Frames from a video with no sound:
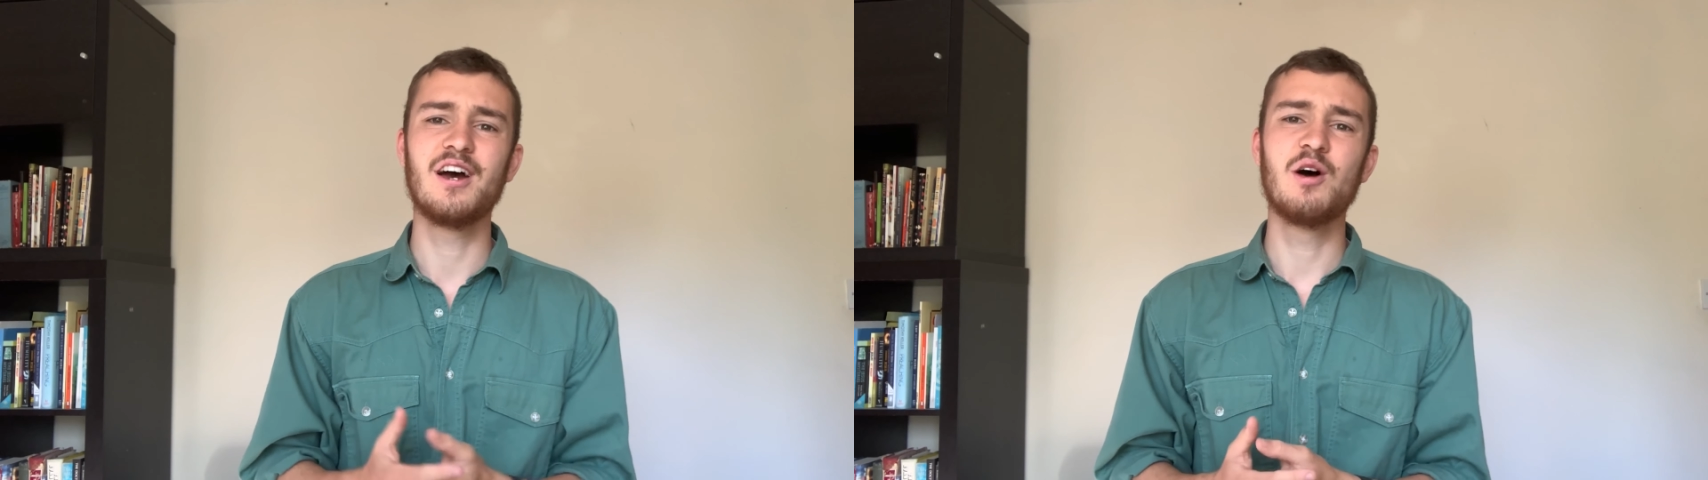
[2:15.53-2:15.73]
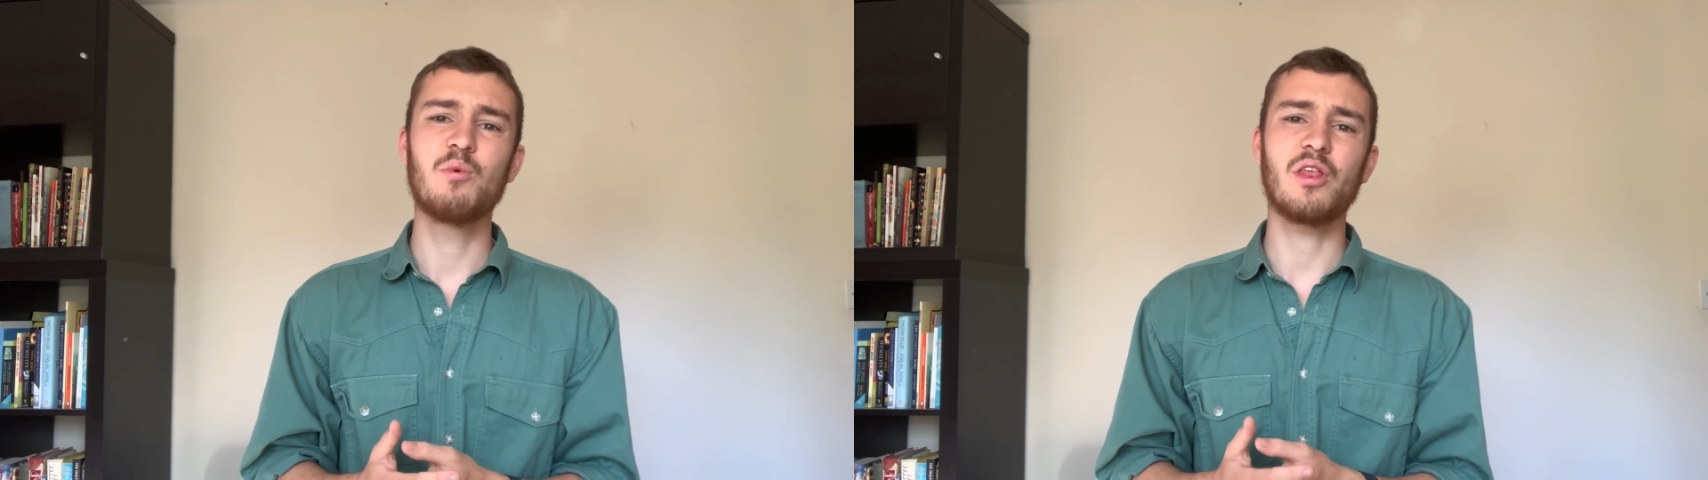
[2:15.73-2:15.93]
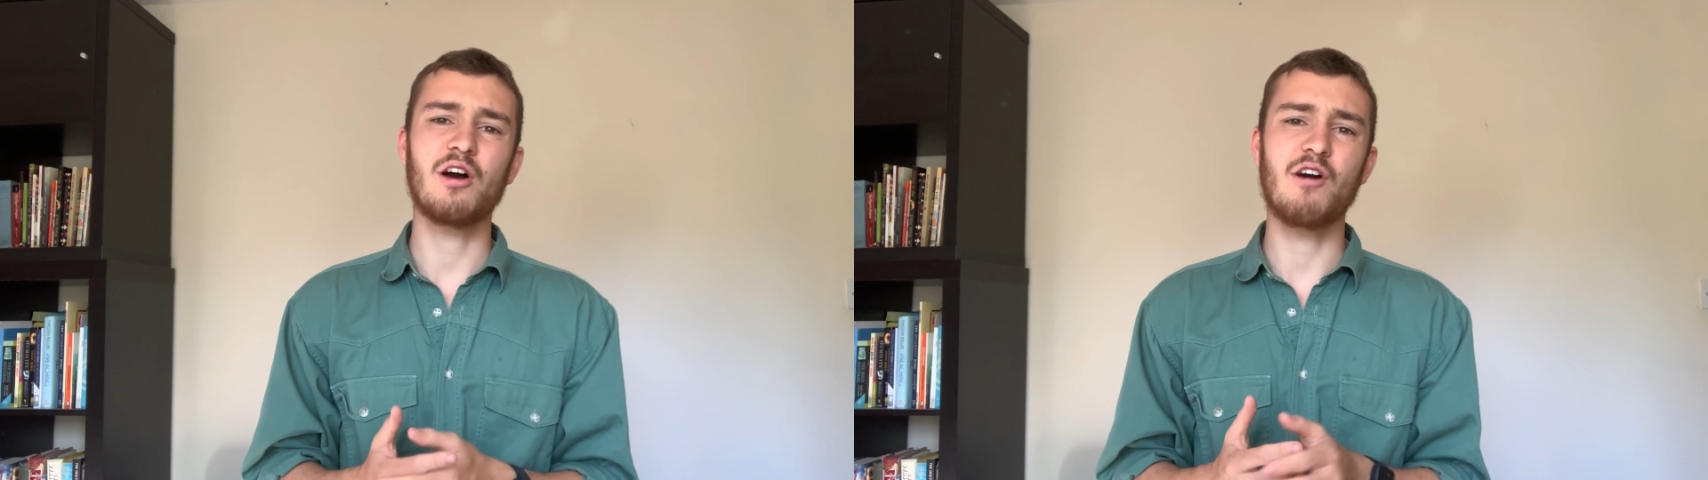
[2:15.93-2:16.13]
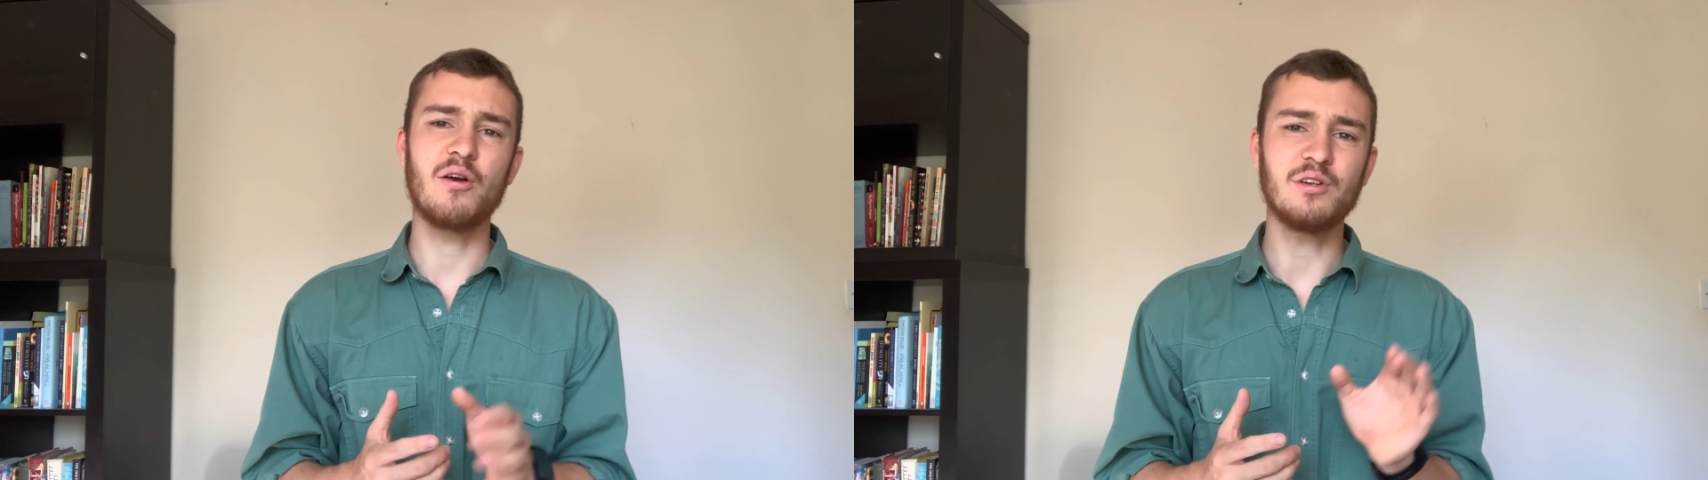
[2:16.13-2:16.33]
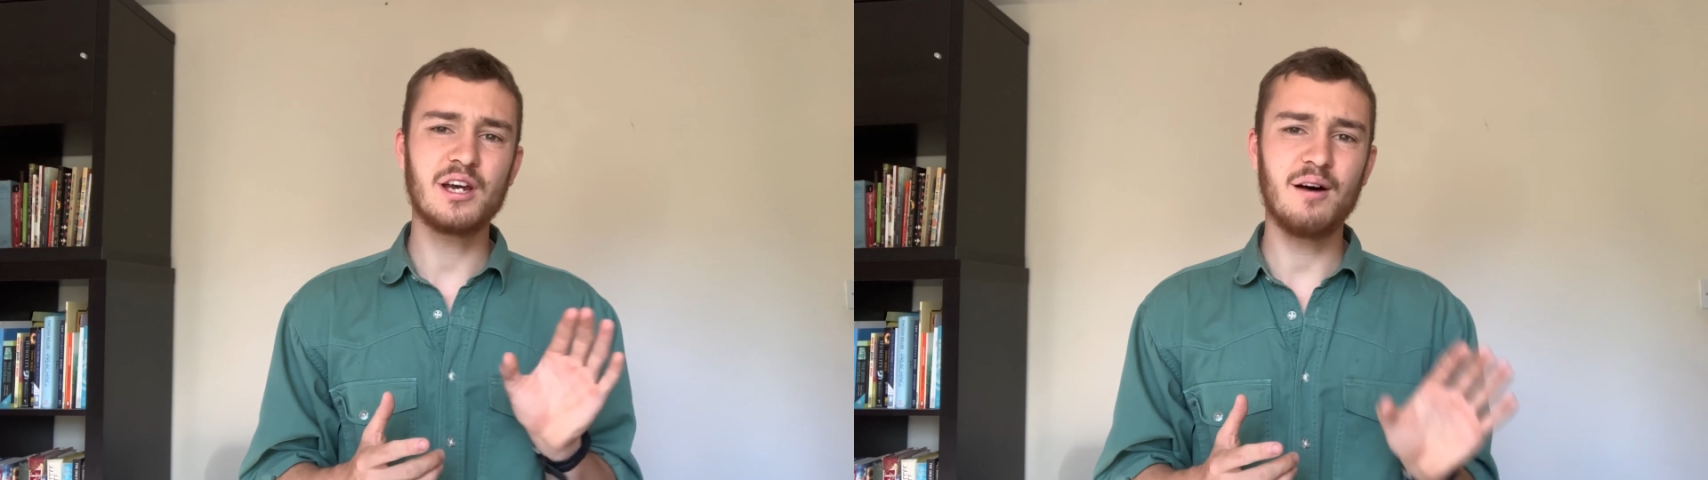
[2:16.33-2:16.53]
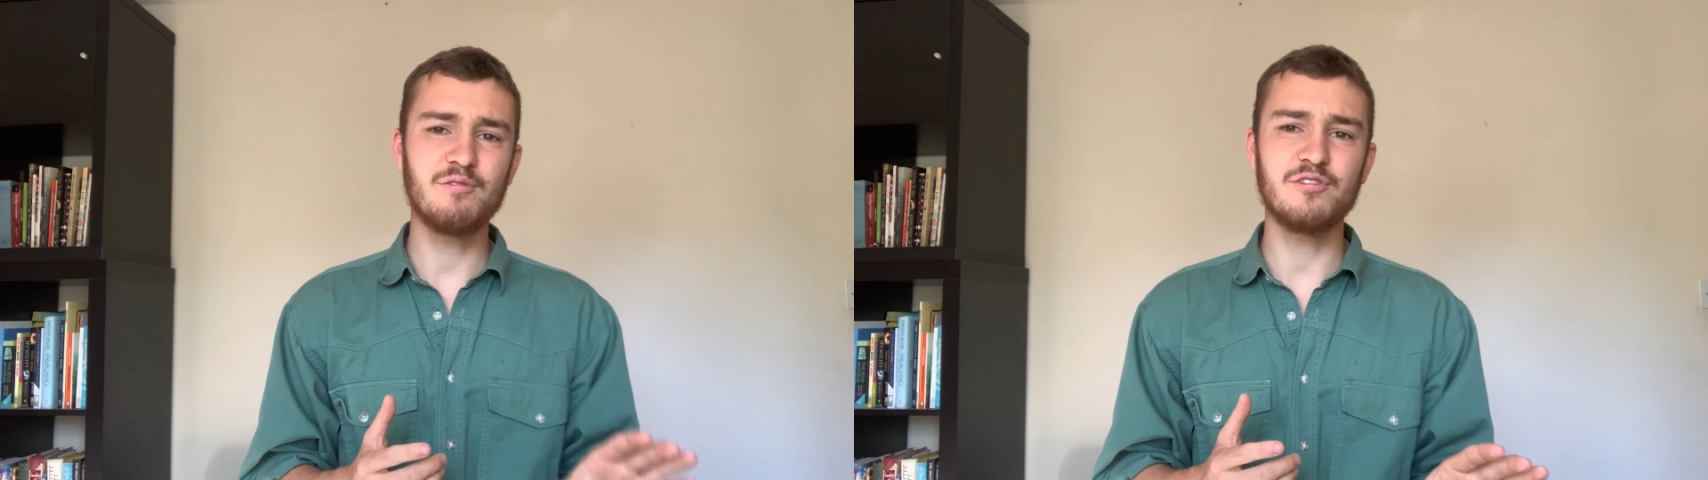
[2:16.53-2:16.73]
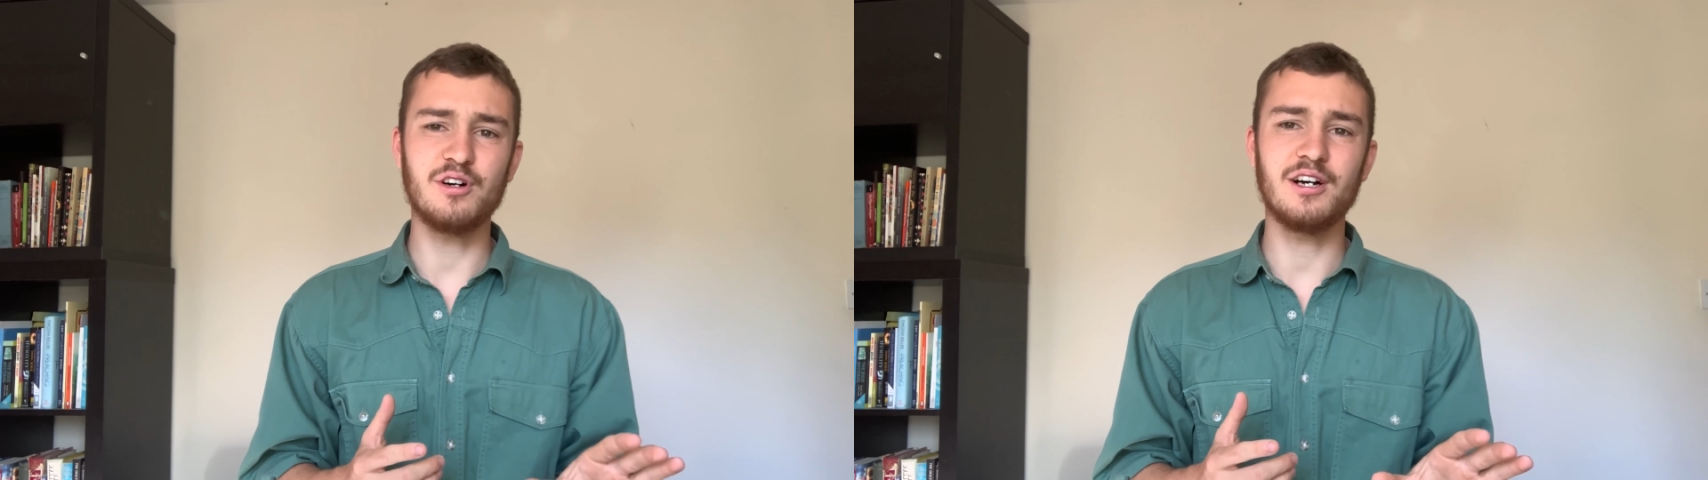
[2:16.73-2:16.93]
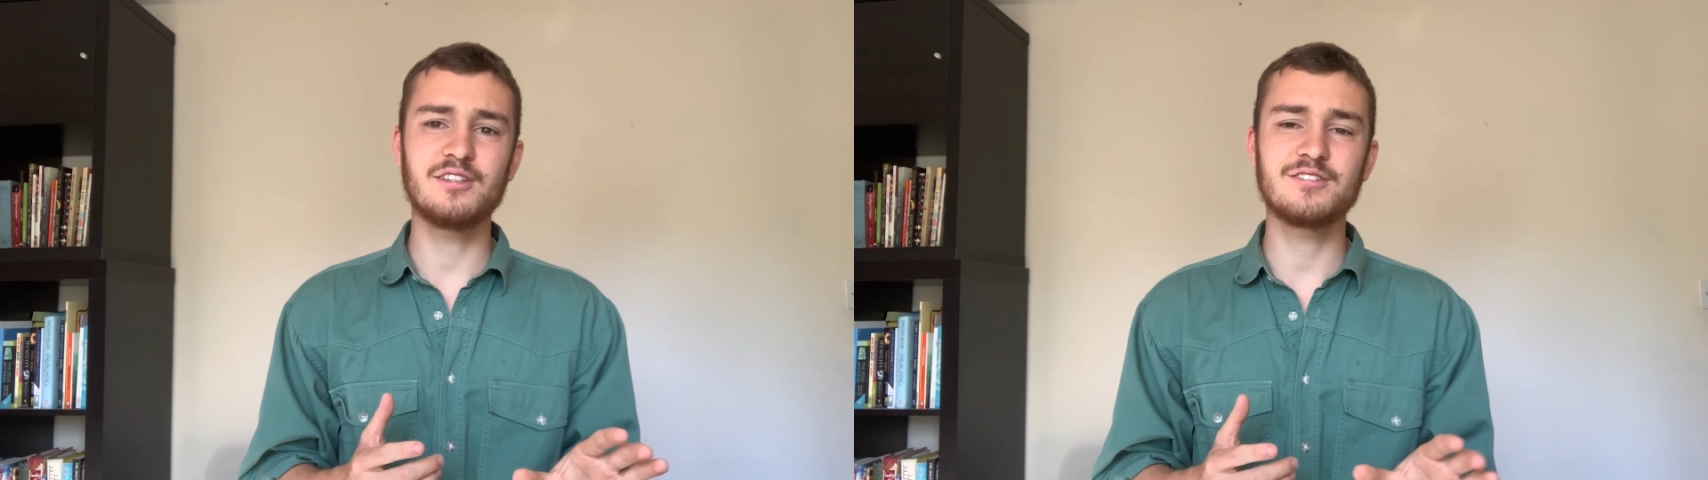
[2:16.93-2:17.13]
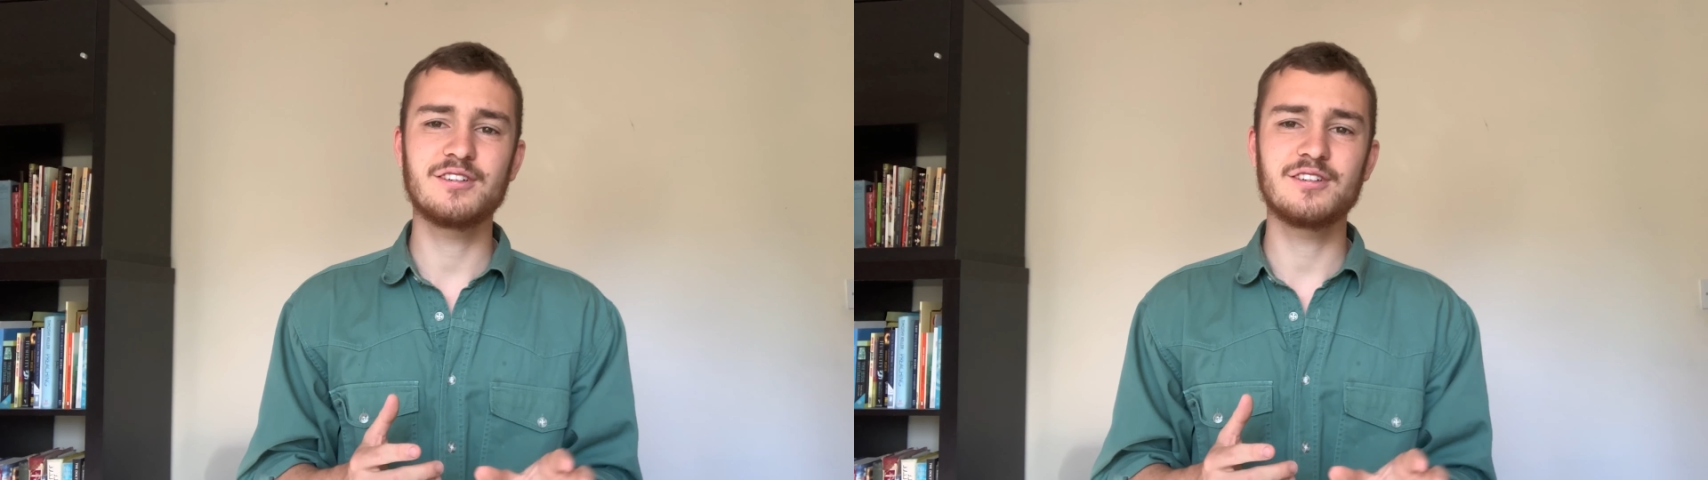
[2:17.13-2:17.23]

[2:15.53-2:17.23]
with our own comfort